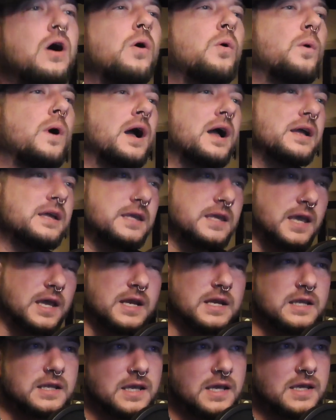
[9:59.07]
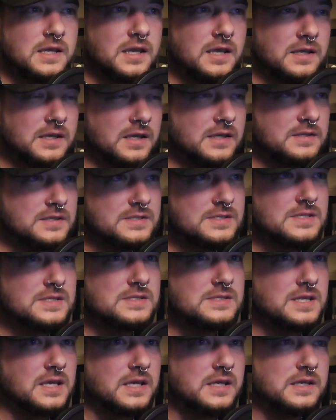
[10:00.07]
Oh, I get it. Yeah, yeah, yeah. This
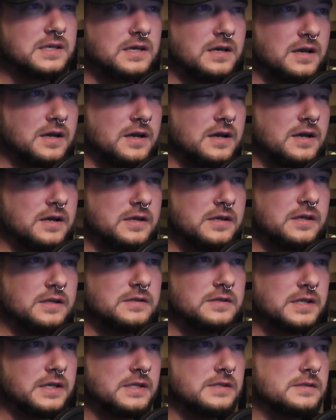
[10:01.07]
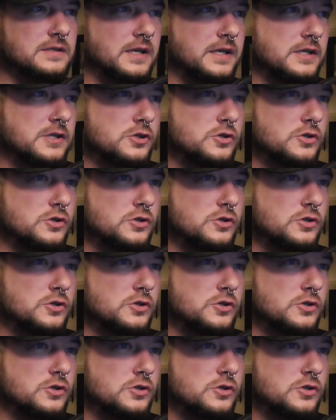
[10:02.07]
is like, uh, like, like